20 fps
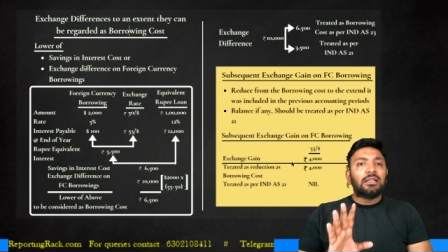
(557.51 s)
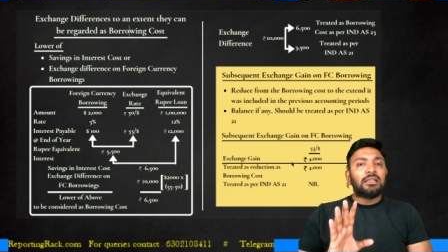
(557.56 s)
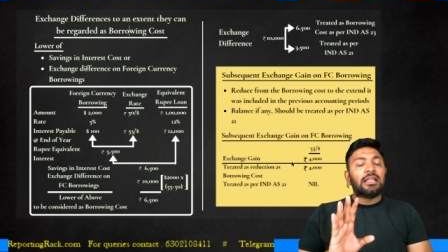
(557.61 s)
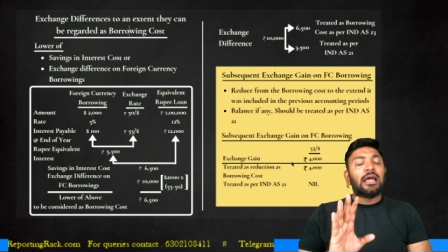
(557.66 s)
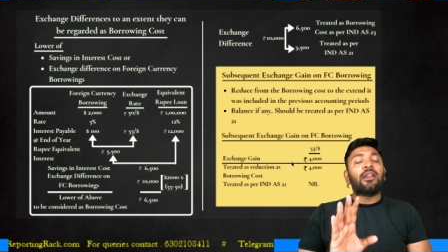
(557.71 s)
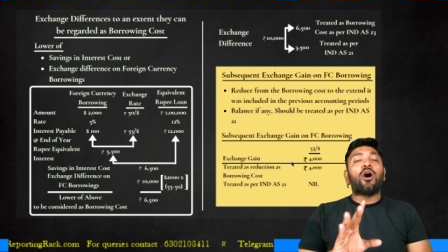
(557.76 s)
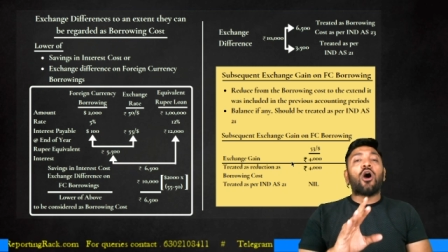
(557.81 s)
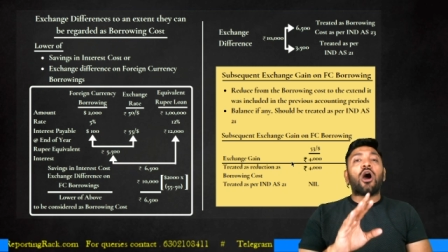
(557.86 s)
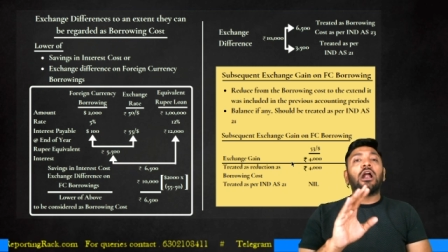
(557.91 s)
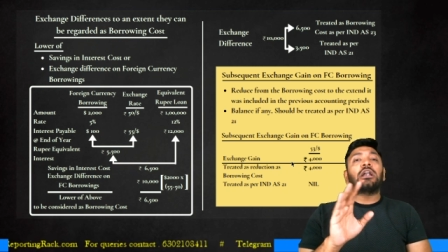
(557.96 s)

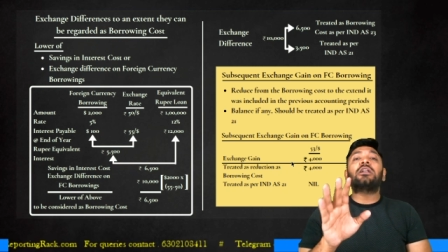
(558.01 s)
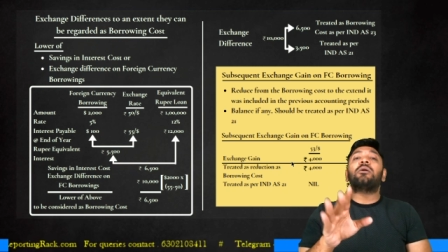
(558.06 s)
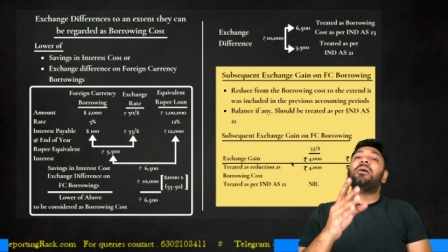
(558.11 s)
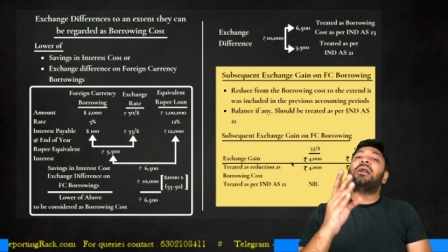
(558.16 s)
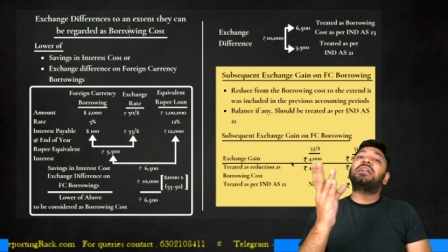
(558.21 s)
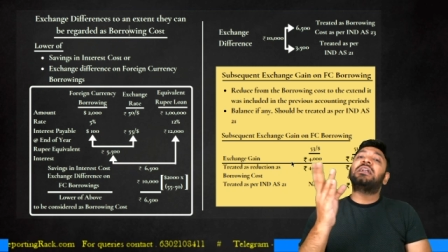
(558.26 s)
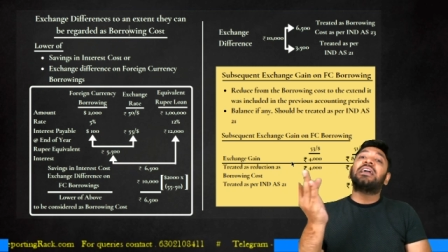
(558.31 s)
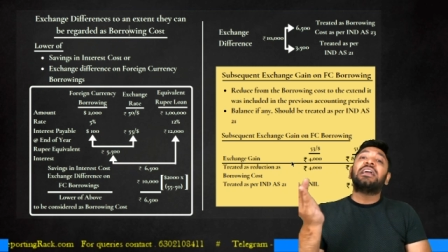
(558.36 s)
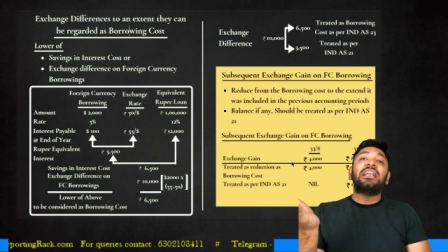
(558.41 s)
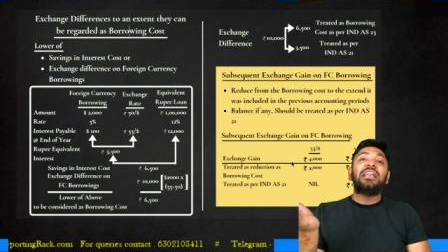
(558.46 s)
then
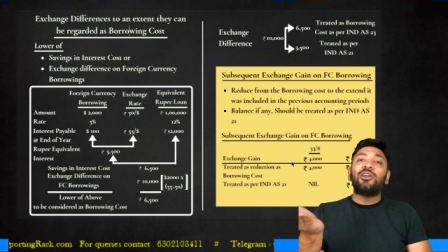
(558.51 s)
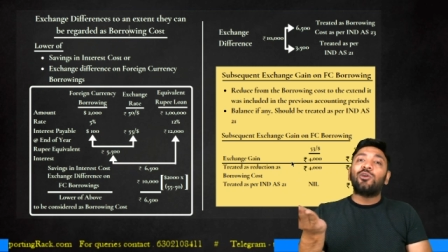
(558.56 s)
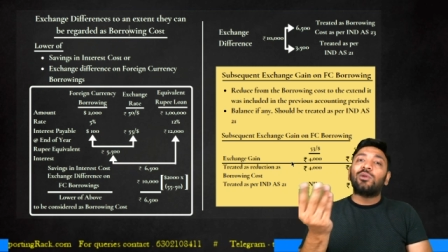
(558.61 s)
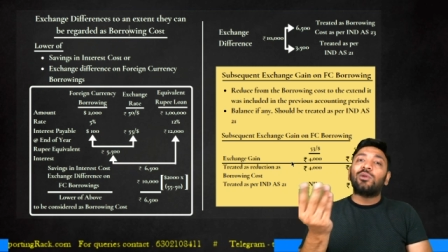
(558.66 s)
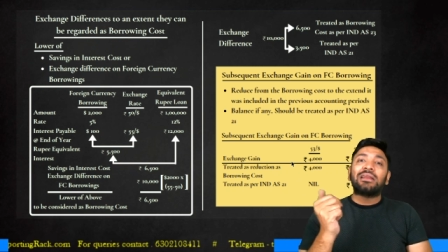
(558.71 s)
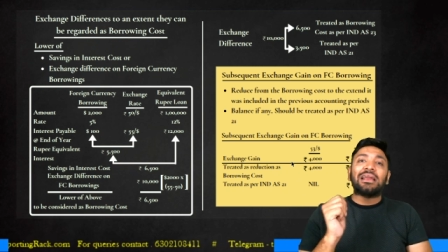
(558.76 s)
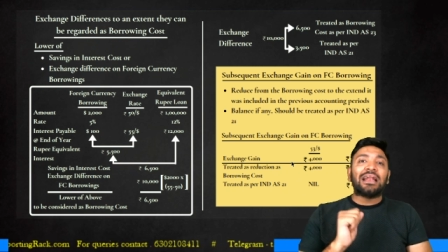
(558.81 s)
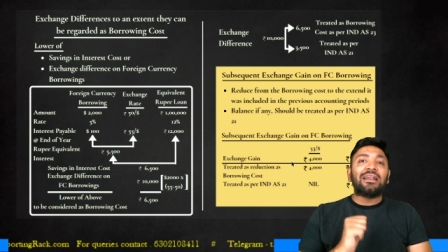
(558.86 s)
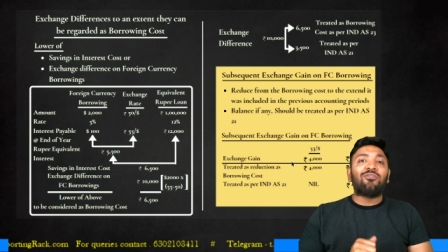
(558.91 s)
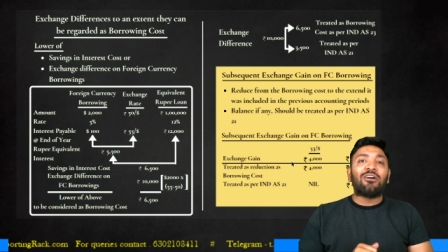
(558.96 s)
automatically you
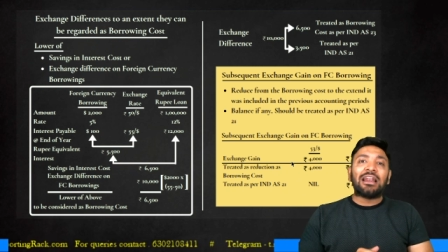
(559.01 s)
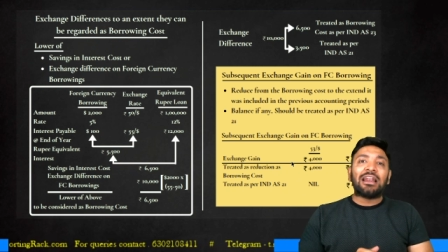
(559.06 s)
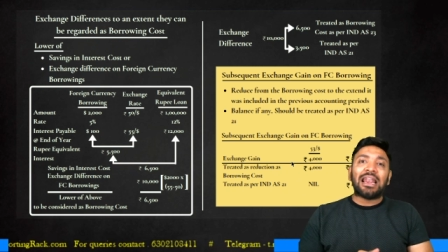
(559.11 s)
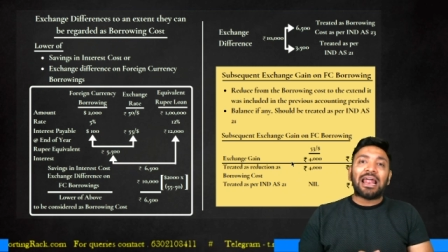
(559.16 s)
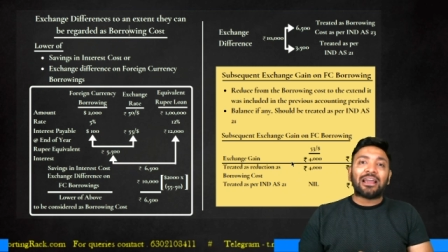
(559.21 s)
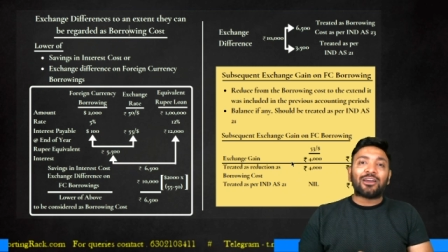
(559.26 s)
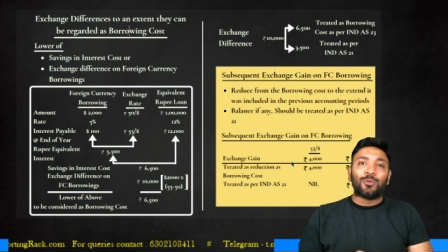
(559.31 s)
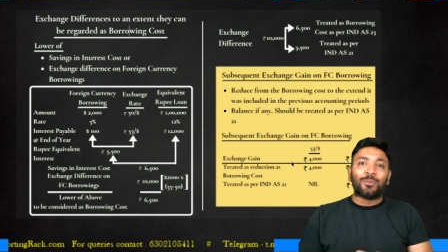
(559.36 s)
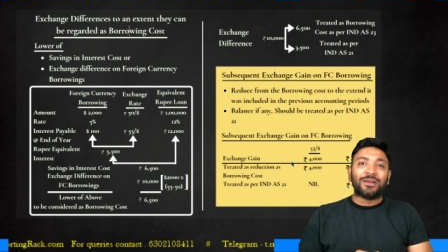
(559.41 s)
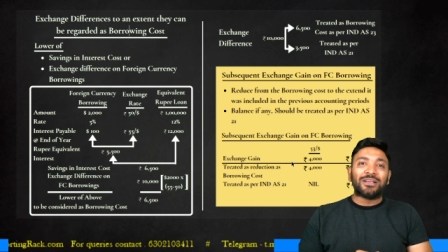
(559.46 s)
will get 1
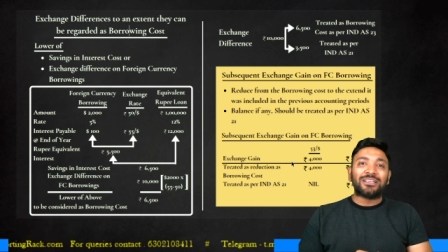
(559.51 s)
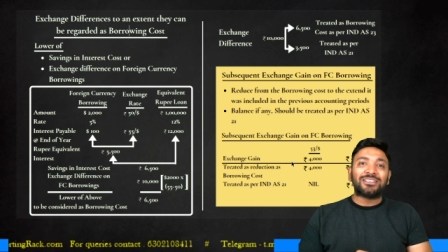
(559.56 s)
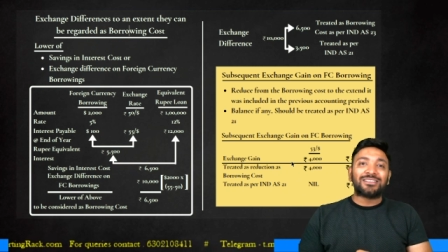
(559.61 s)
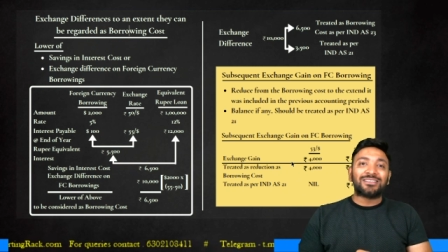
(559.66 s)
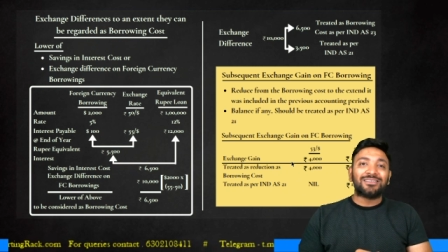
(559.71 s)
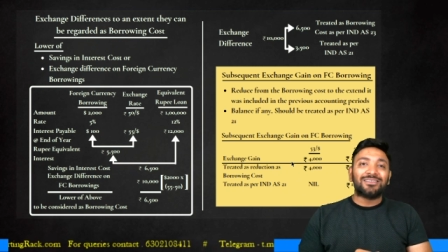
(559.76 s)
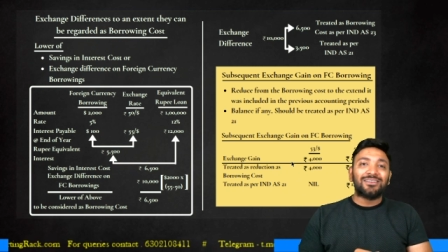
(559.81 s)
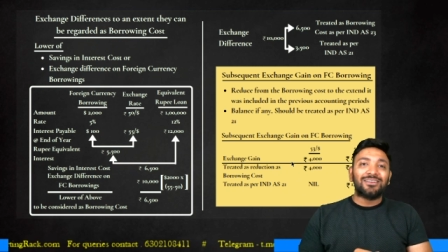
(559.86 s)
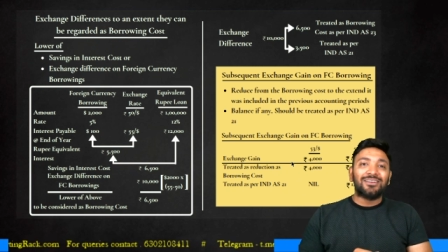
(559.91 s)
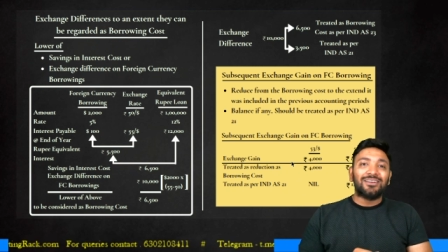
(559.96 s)
lakh
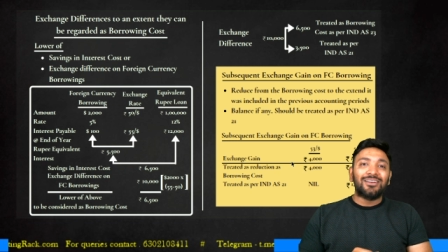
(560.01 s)
rupees.